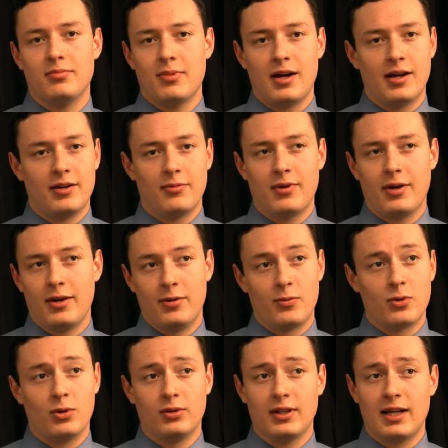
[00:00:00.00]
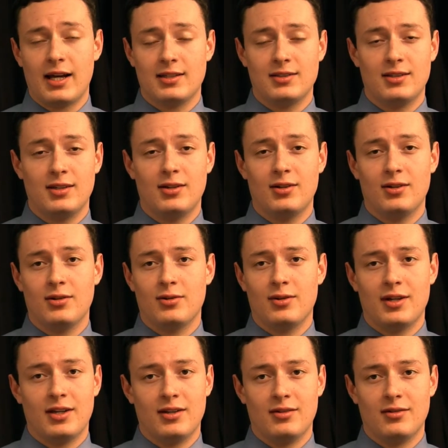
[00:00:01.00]
I, I enrolled last year
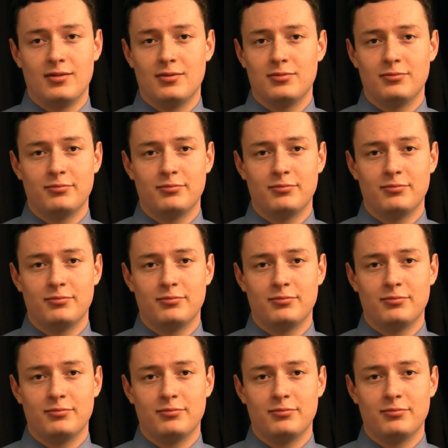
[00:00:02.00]
and